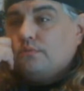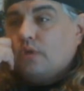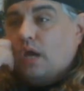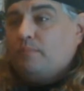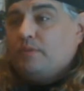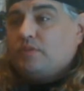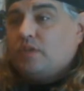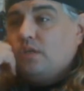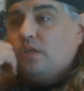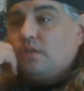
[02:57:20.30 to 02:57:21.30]
I'd be
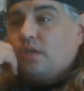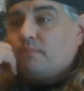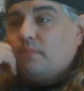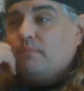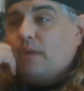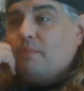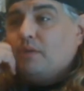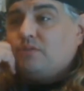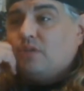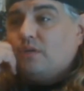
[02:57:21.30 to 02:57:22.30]
sitting here like by
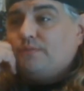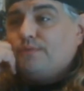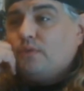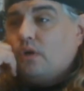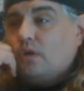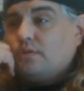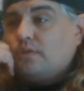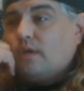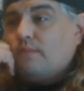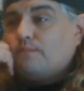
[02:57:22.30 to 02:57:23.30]
myself all the time.